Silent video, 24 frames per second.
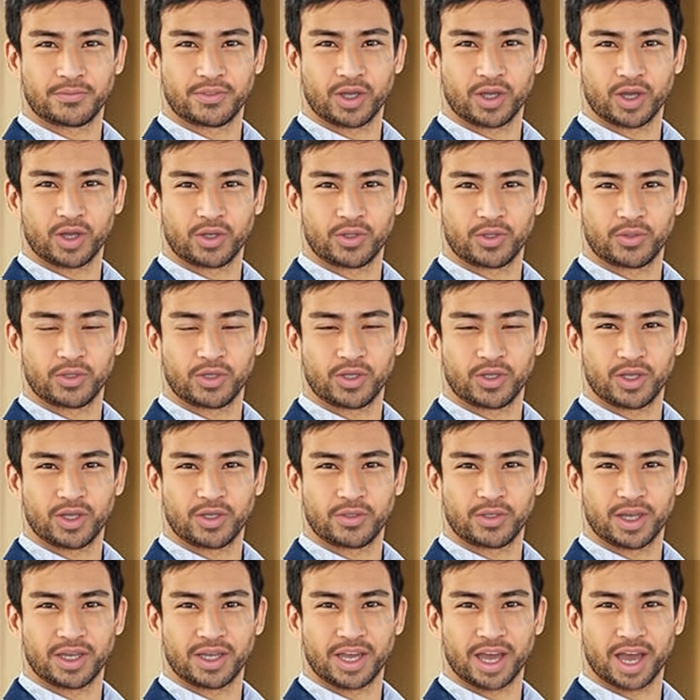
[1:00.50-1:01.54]
User:
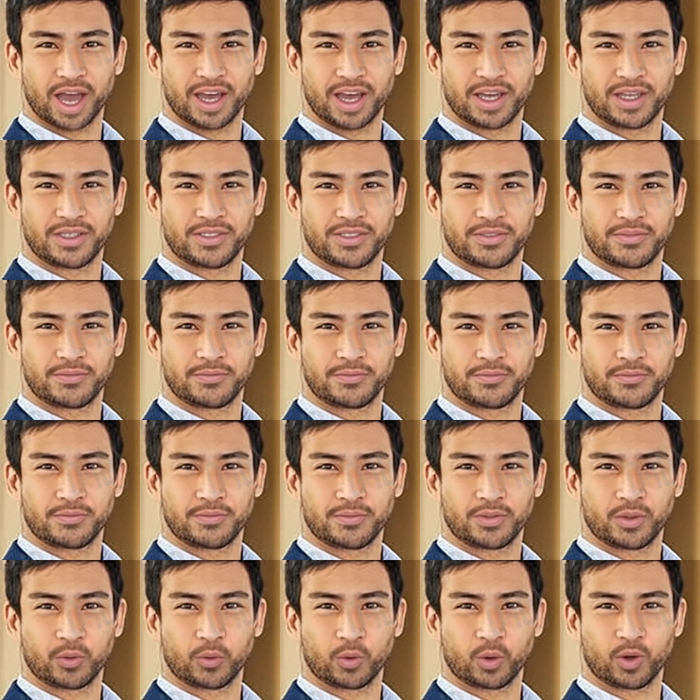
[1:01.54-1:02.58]
Got it.
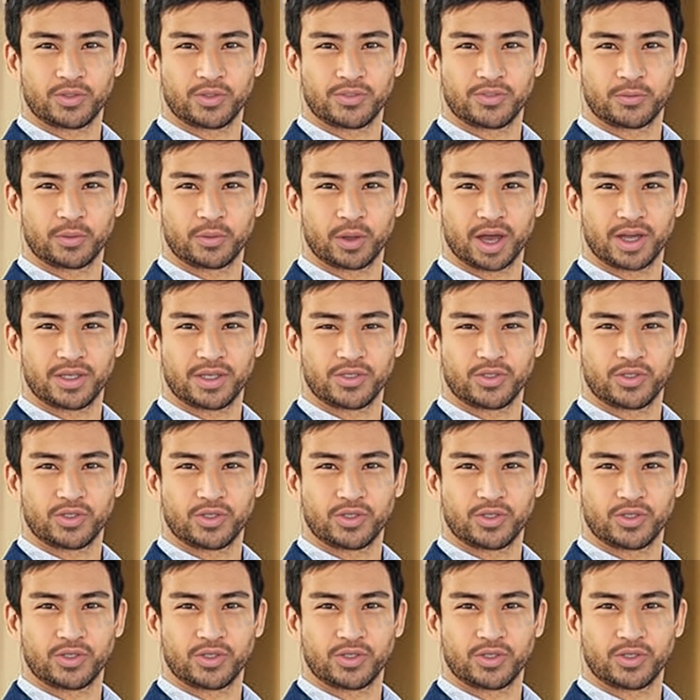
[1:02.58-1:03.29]
What if the pods